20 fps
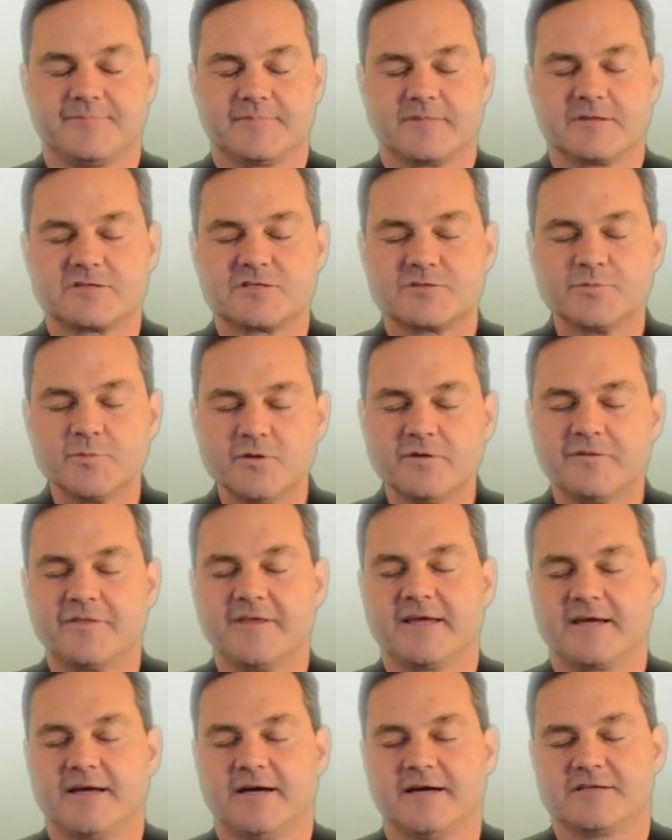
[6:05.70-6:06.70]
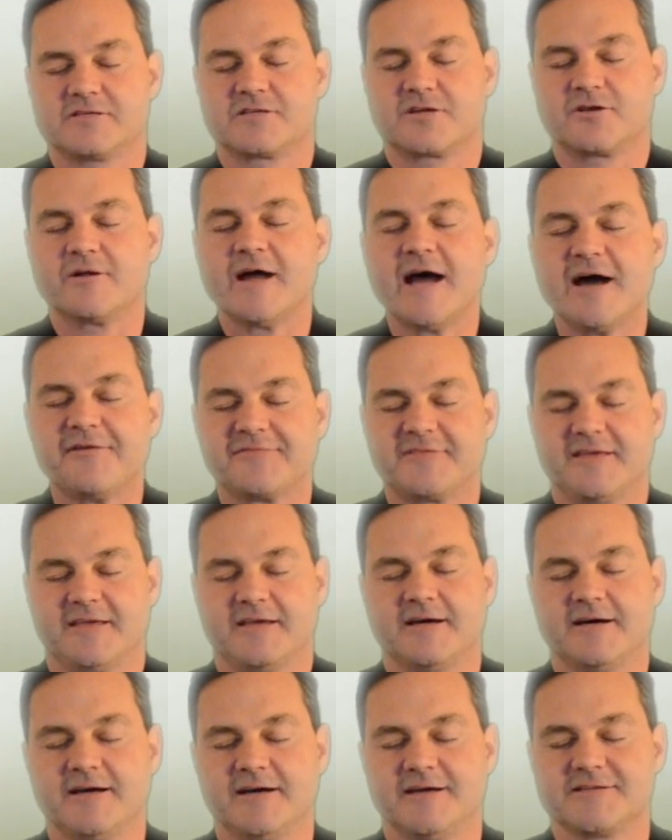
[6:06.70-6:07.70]
Smoothing us,
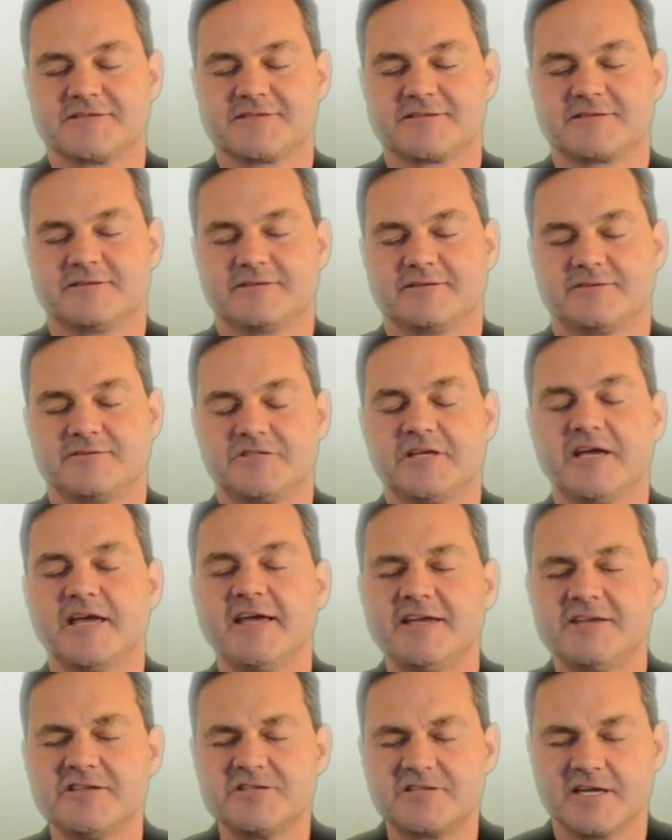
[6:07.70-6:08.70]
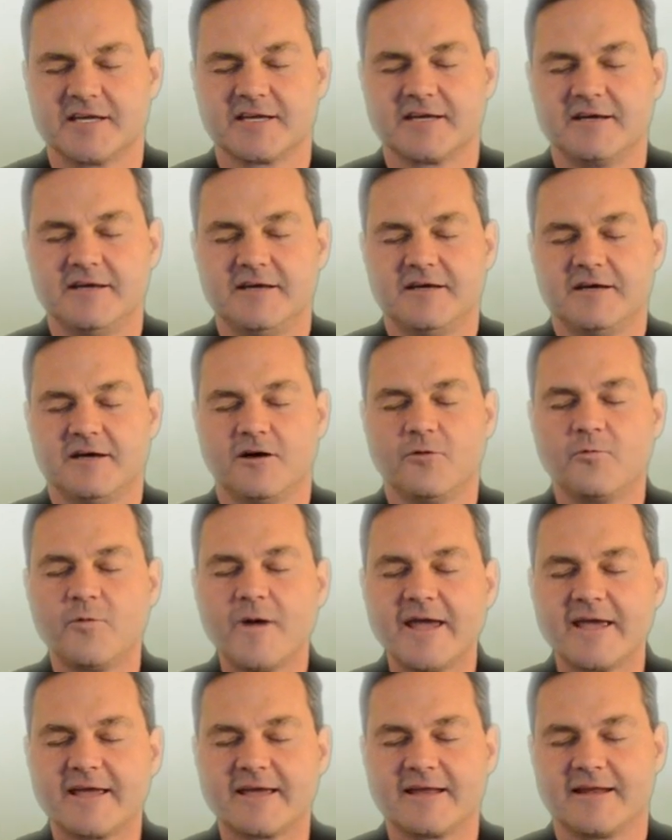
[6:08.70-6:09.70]
crafting us, changing,
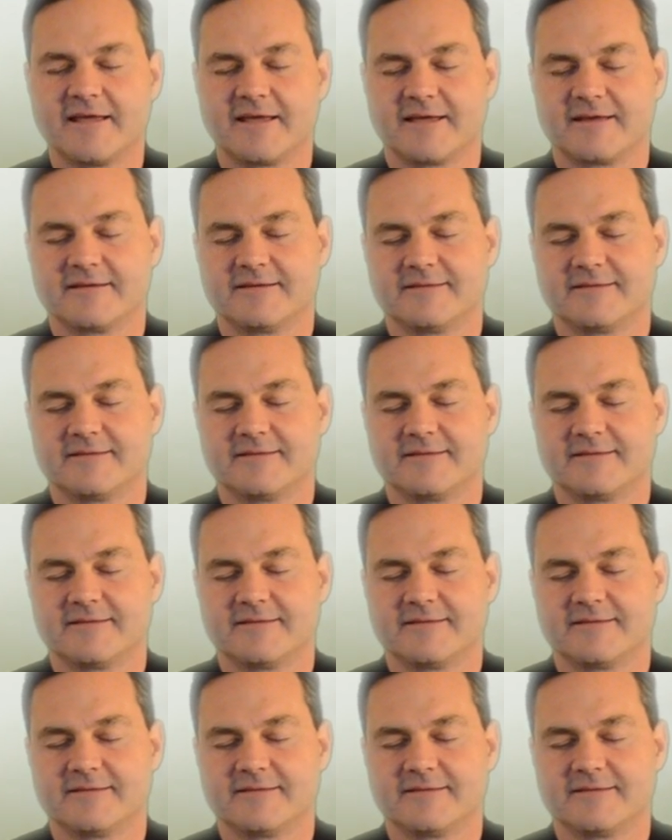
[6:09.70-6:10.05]
awakening,